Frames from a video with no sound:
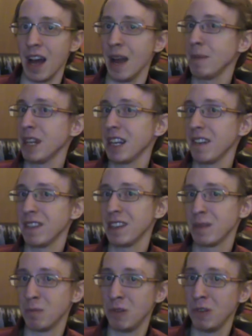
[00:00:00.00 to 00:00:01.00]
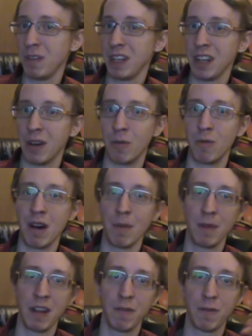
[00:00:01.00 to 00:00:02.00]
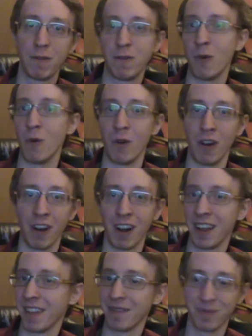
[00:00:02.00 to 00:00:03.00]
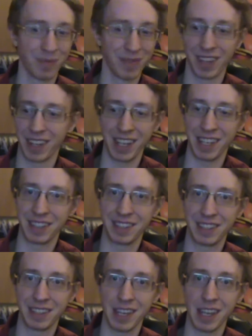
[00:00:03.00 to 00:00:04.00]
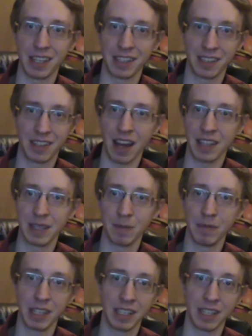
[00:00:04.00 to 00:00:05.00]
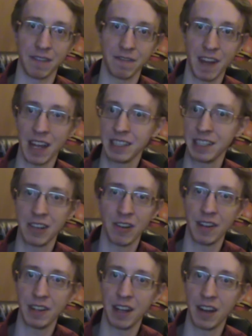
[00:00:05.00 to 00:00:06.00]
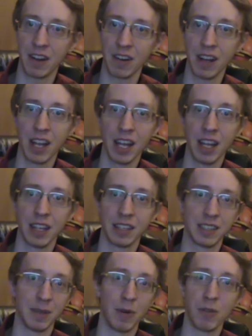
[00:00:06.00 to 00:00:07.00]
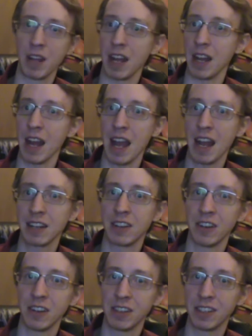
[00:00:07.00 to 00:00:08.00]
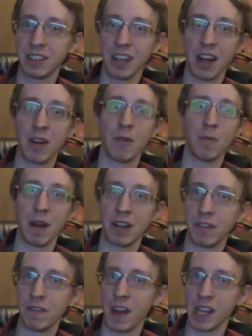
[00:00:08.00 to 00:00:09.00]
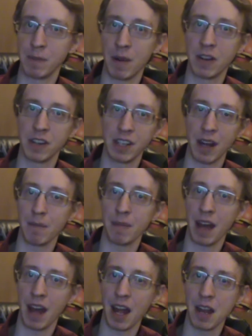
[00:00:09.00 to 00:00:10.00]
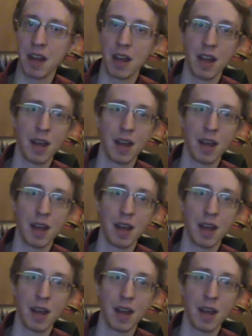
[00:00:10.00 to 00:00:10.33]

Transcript: I'm gonna give this movie a whopping 4. It's got some decent effects here and there, some okay actors, Michael Fassbender's not bad,